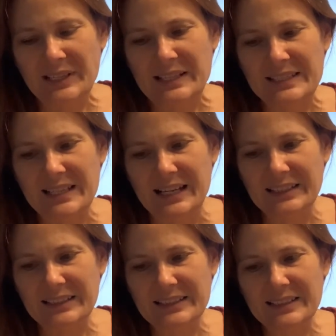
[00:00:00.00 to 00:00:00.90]

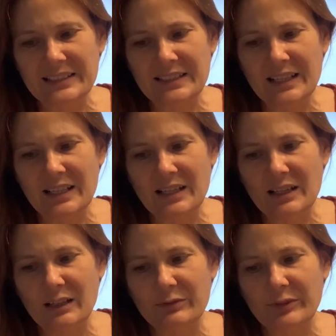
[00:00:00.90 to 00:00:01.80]
Silence.
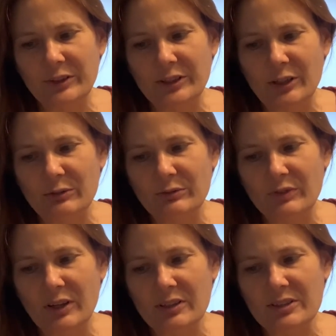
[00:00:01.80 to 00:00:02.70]
A fir cone
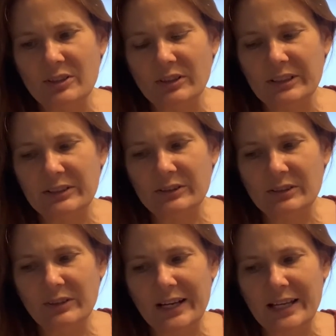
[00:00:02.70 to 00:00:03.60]
falls dully to the
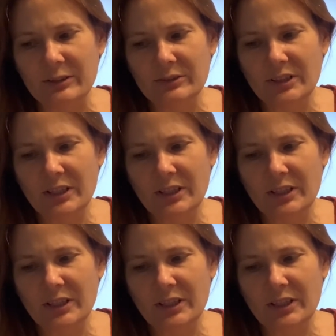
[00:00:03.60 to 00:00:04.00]
ground.